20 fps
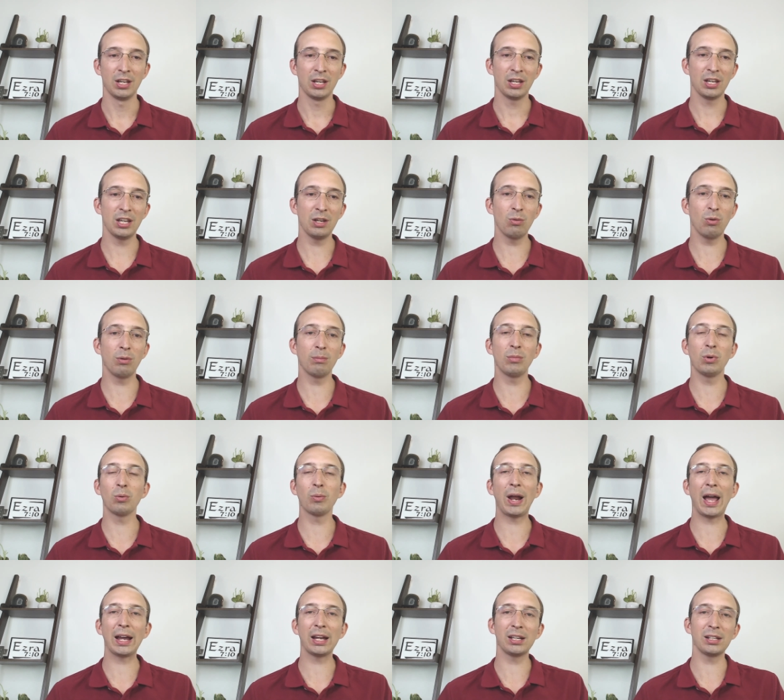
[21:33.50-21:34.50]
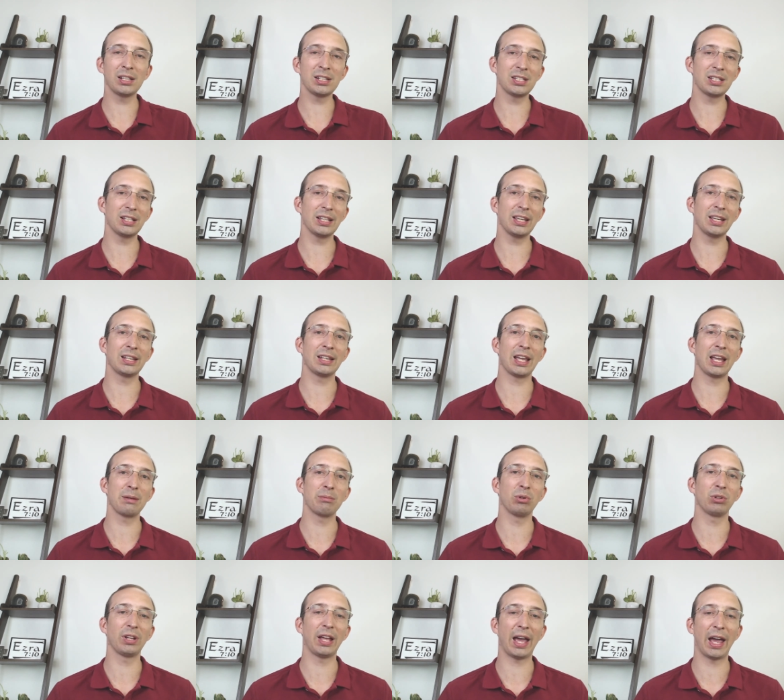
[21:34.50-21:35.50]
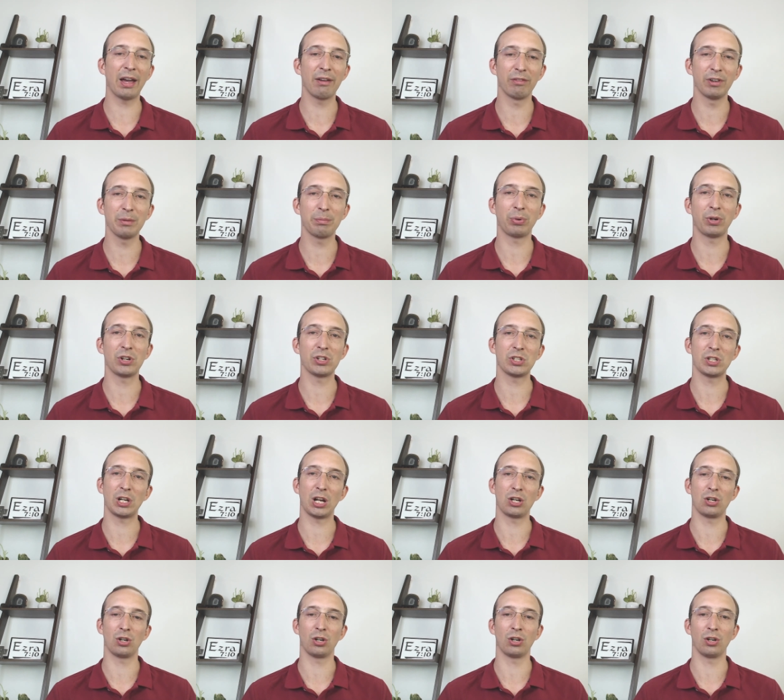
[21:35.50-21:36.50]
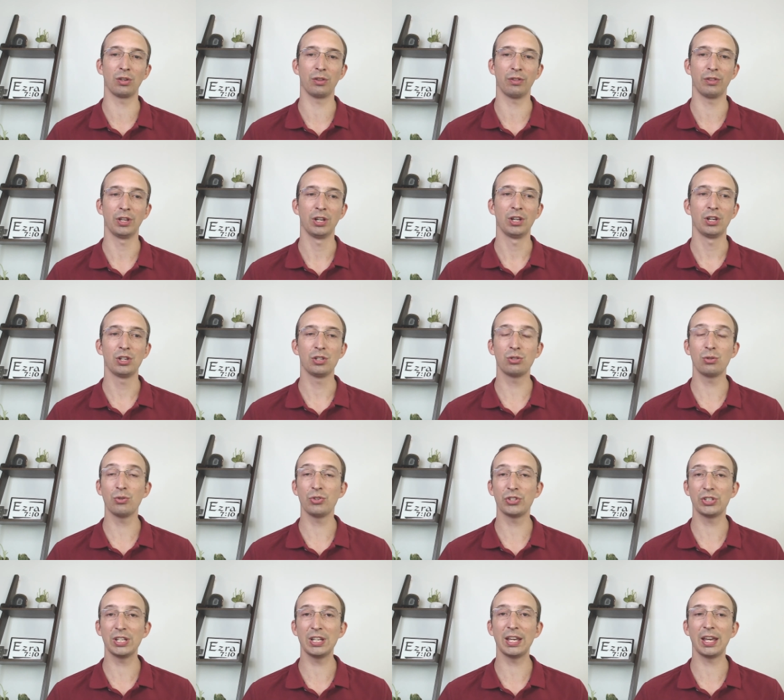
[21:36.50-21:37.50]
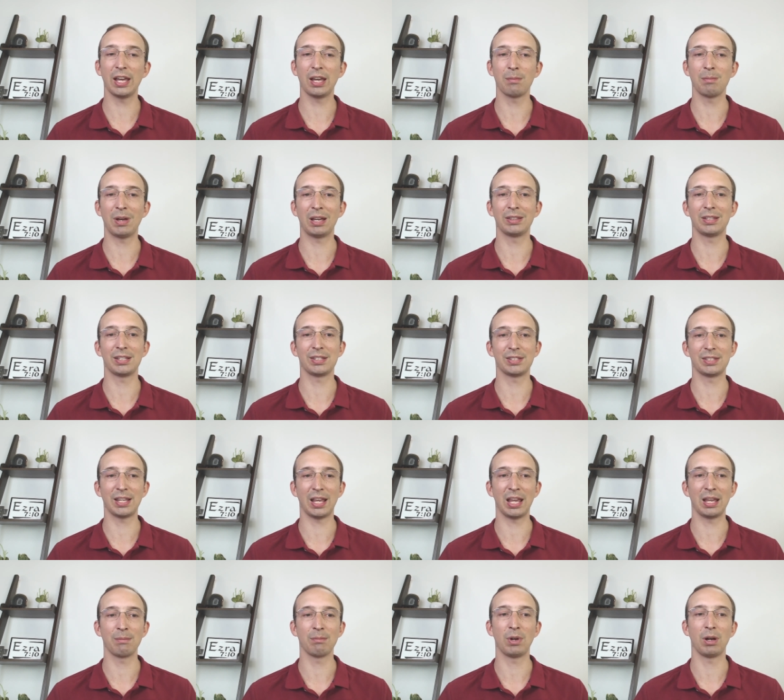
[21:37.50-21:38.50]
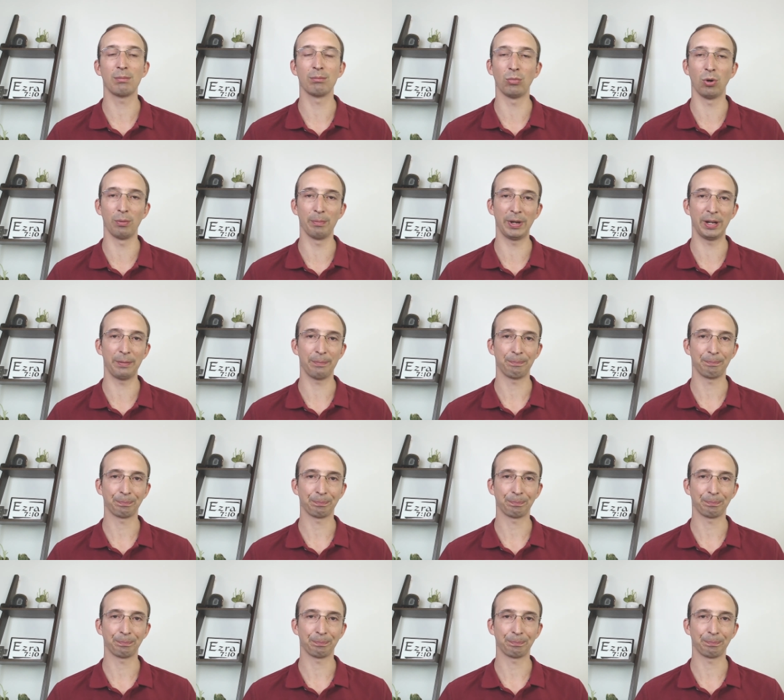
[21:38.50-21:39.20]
he will miraculously enable every person on earth to see him at the same moment.